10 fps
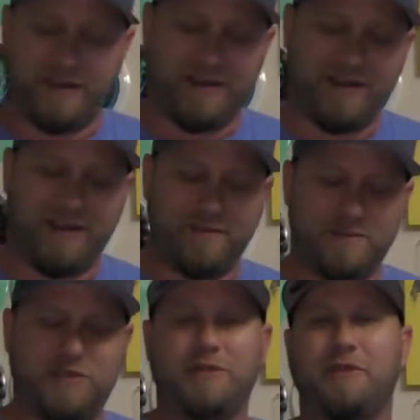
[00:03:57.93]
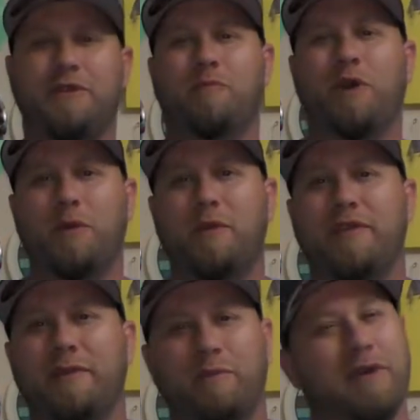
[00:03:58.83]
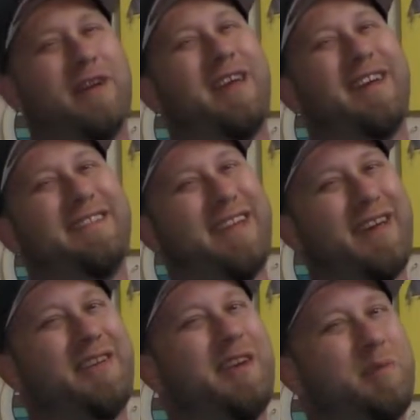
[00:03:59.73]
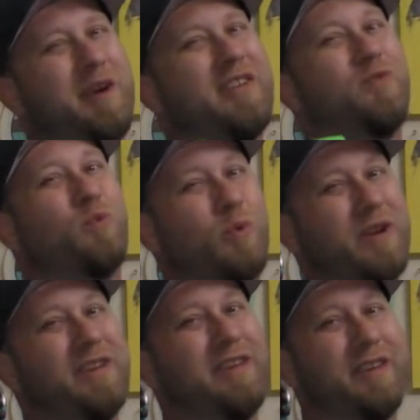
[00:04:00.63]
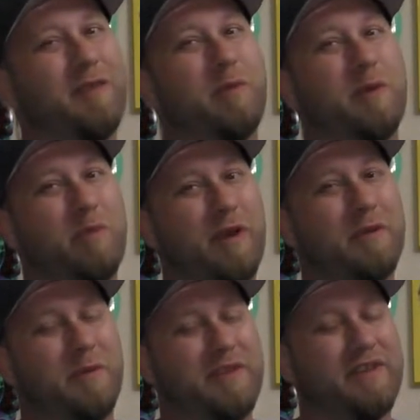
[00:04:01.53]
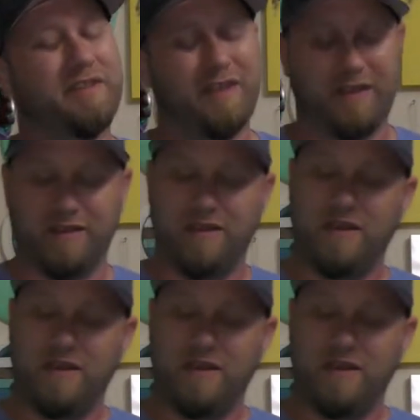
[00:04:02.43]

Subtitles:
And I'm sure you could putt with it, but I doubt anybody's really gonna be putting with this thing.